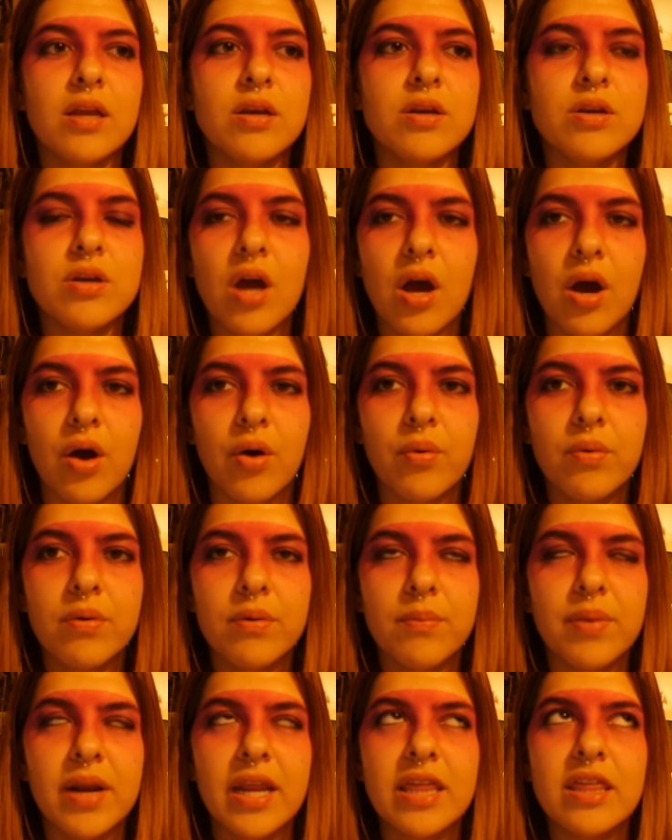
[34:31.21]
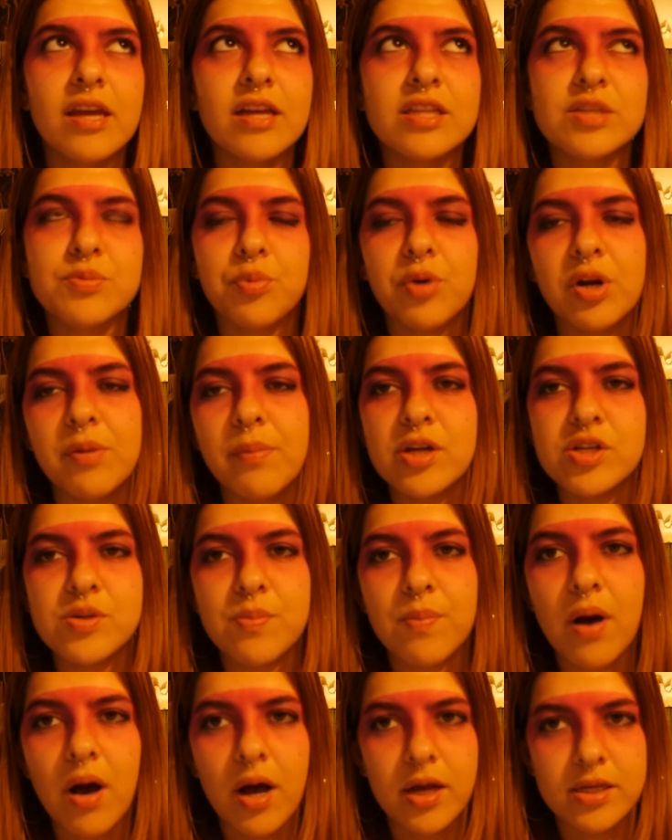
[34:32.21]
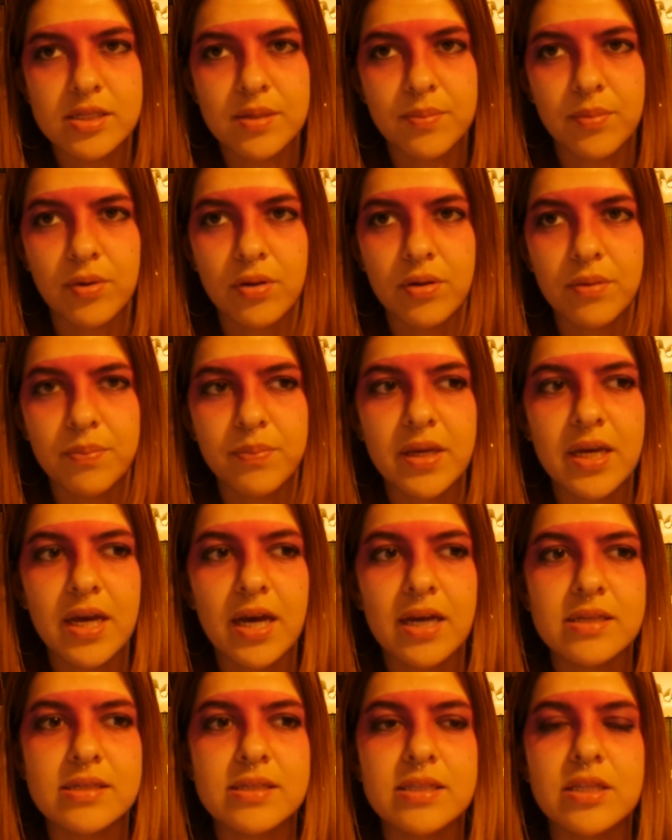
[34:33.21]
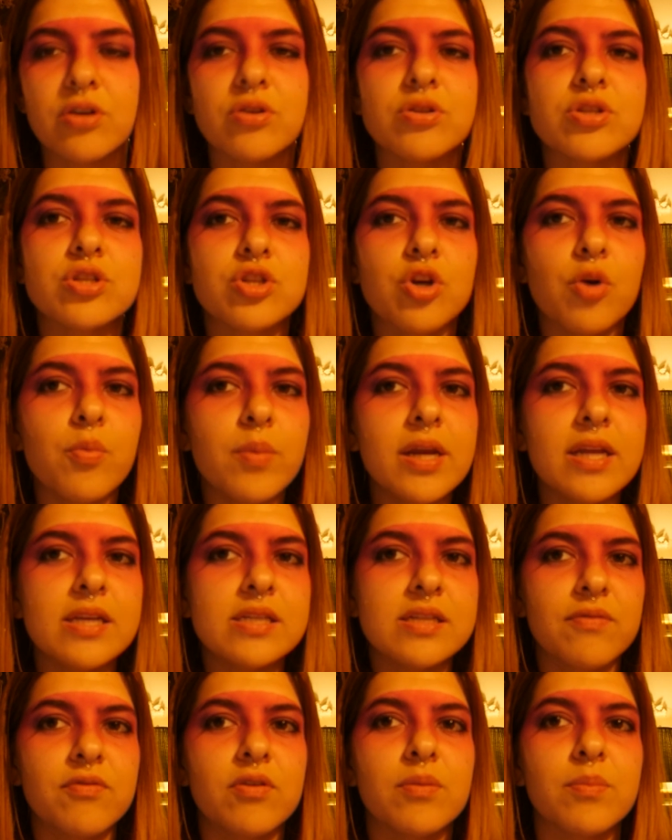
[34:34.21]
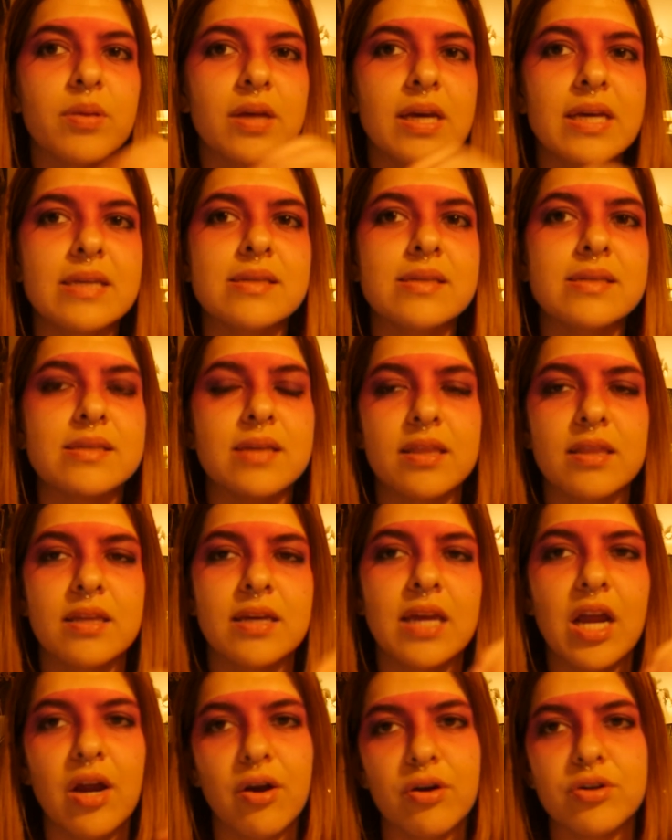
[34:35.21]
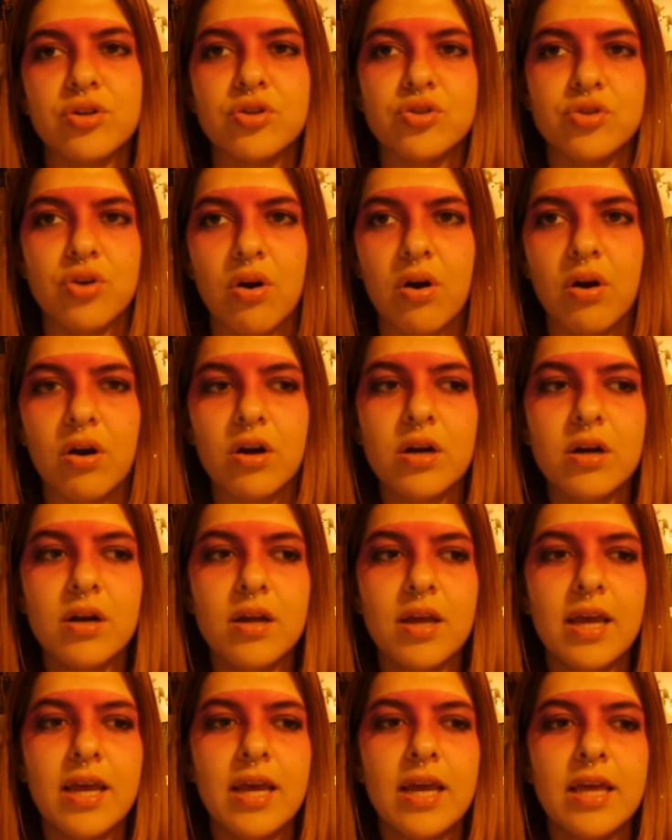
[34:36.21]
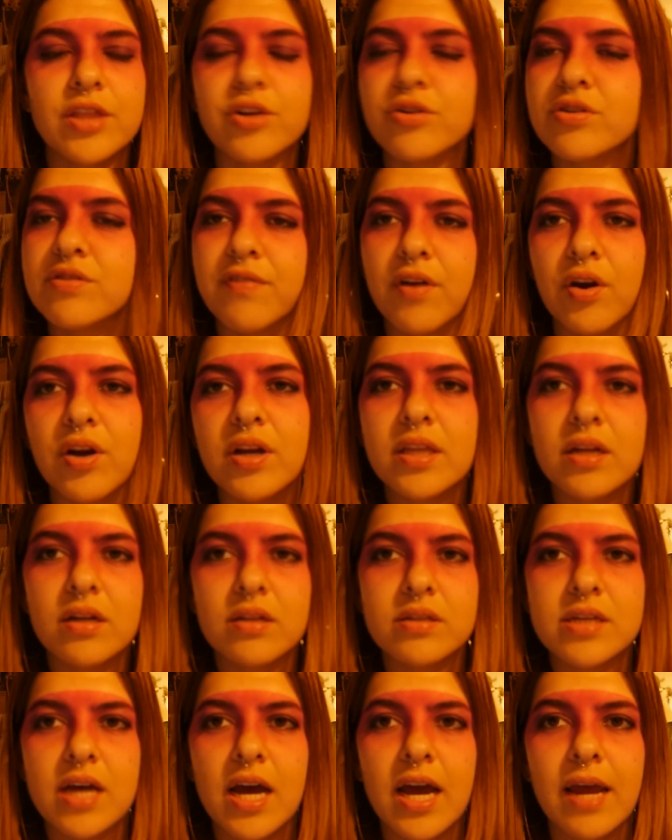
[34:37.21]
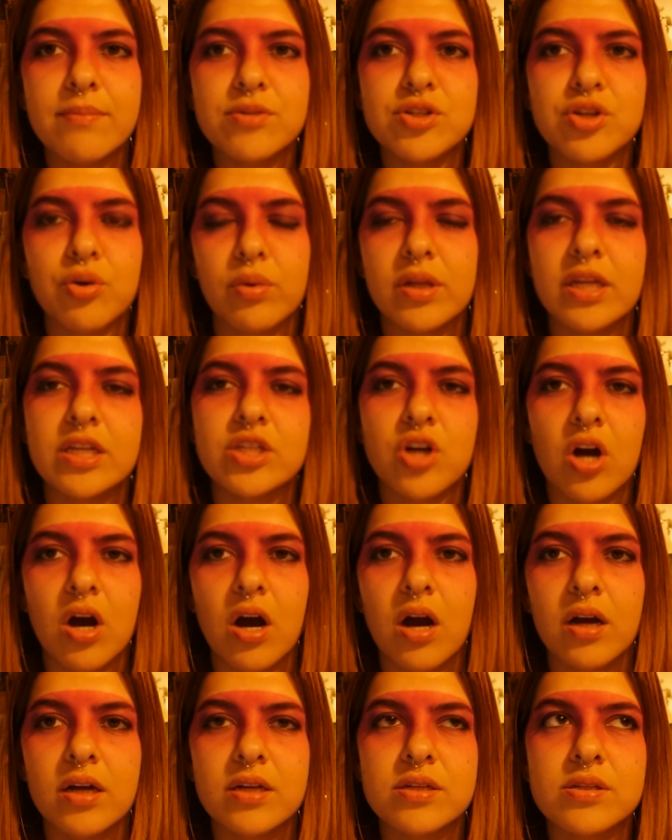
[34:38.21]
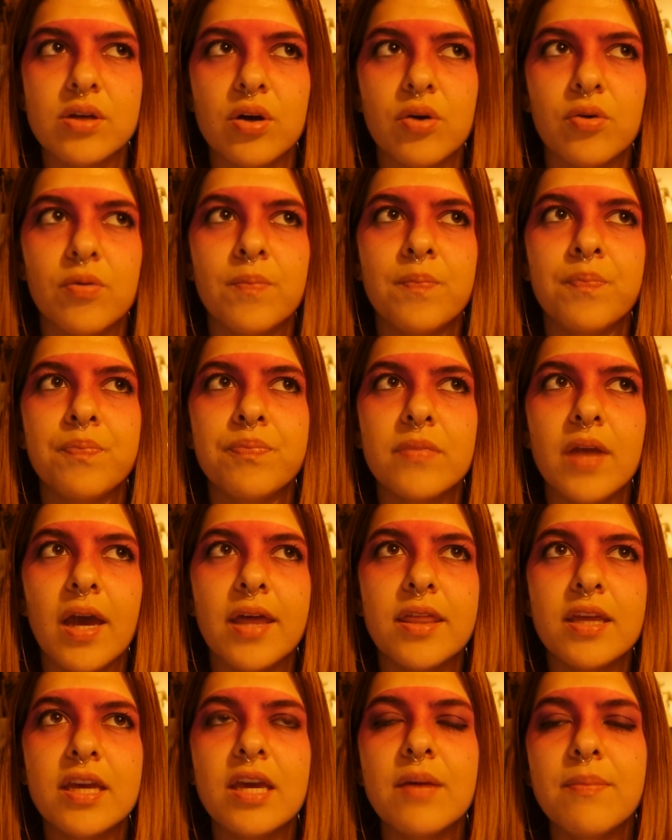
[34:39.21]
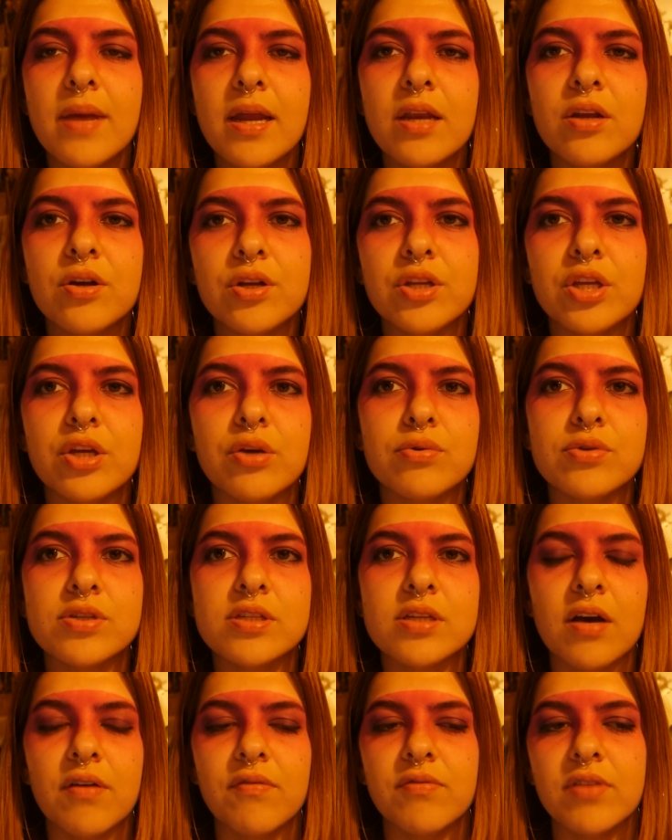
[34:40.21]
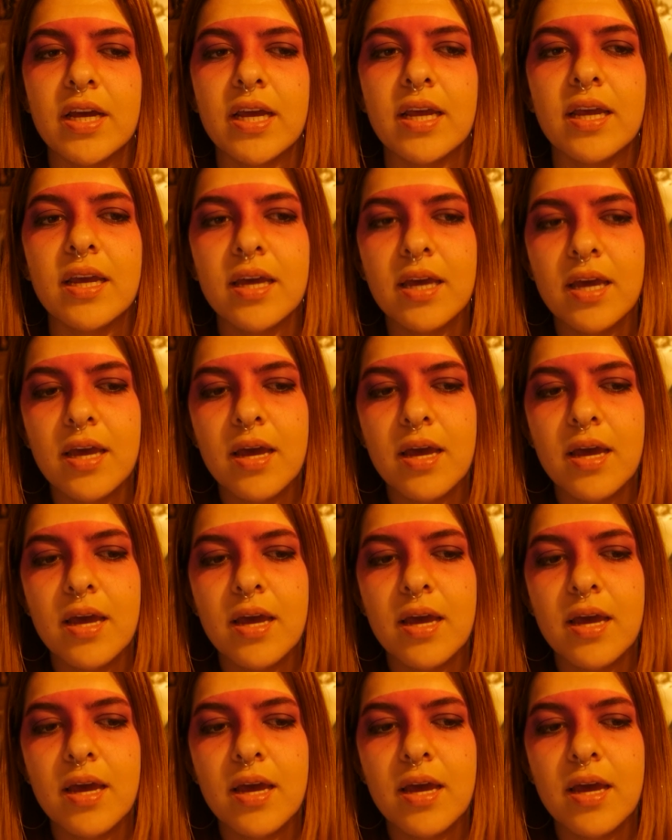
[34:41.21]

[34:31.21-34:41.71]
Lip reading: No, but I think it's pretty much impossible because there's so many different places that the characters are. There's very little time to really talk. So I think it made good use of like